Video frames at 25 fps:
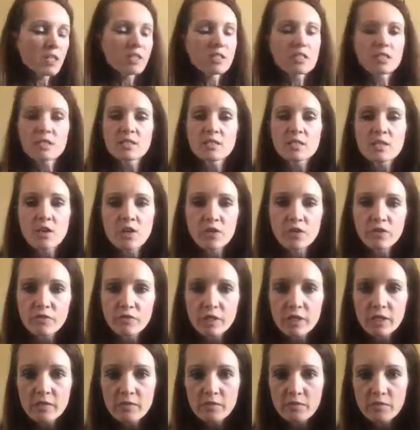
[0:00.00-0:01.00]
This is called the
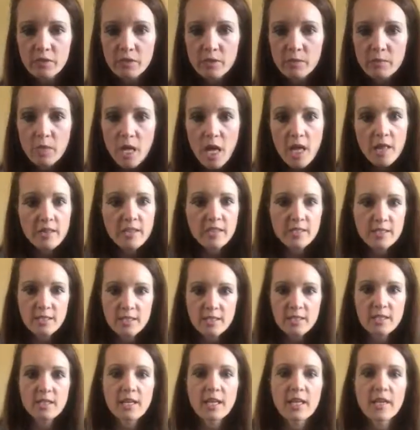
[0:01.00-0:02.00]
Freedom from the
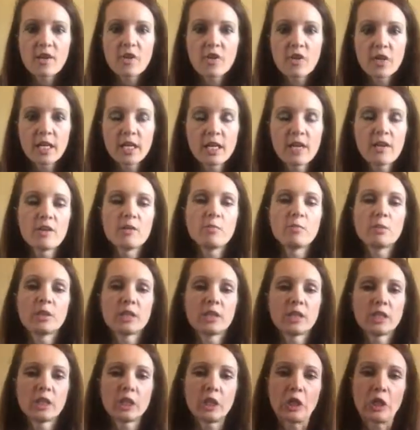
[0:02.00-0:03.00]
Scale
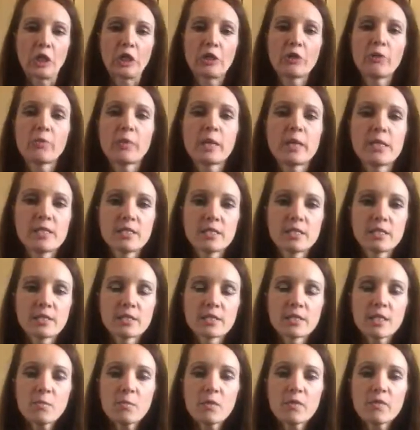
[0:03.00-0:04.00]
Accountability Group. And
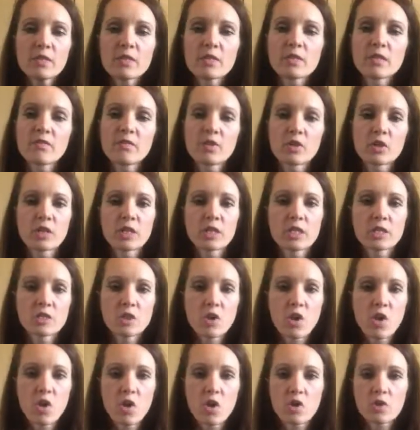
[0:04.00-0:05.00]
some of us have already
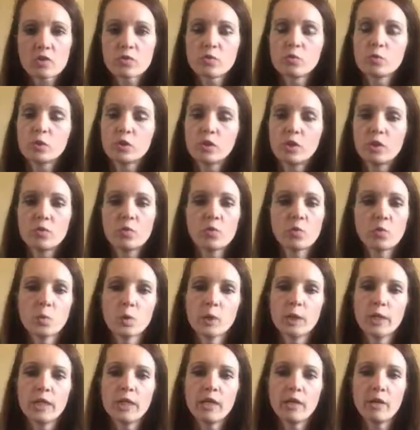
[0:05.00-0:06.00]
talked
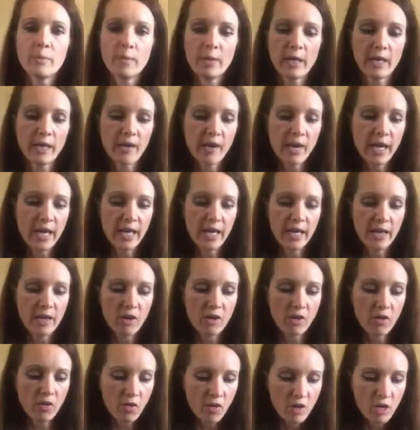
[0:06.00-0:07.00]
one-on-one about
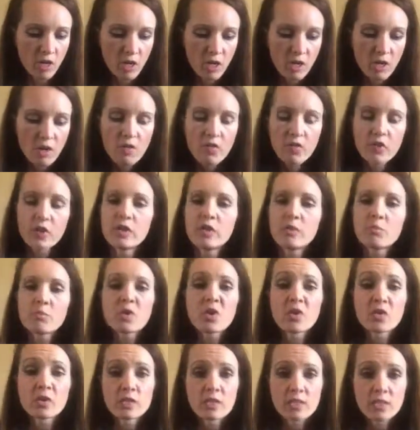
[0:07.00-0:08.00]
how the number
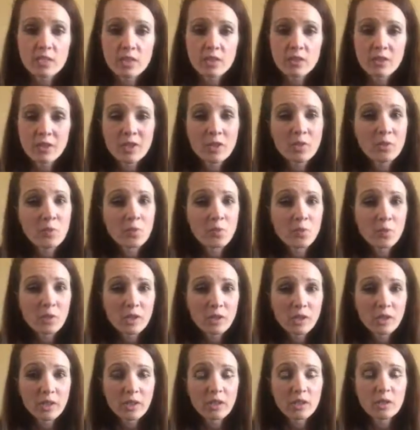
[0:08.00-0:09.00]
on the scale can
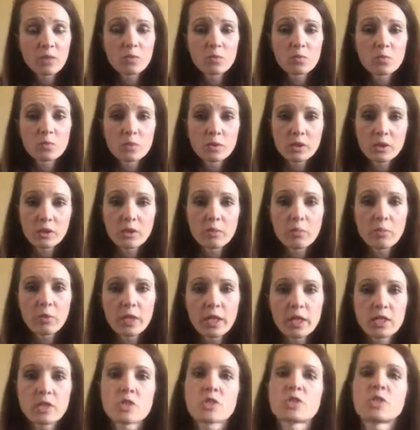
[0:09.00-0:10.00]
really
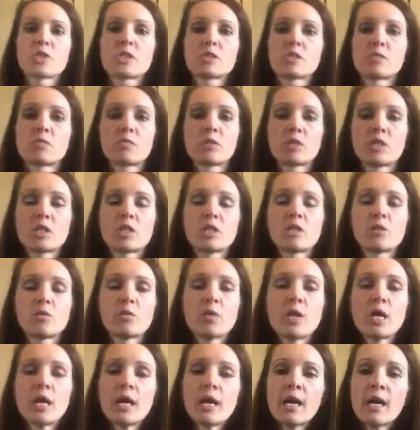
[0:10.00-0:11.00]
play tricks with
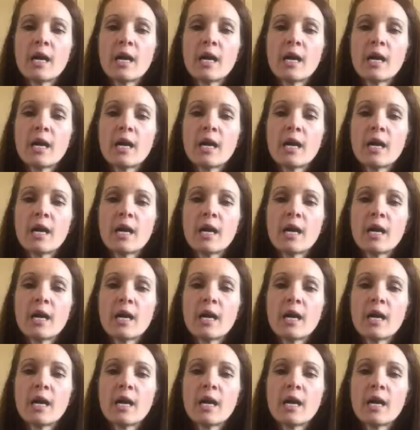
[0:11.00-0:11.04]
you.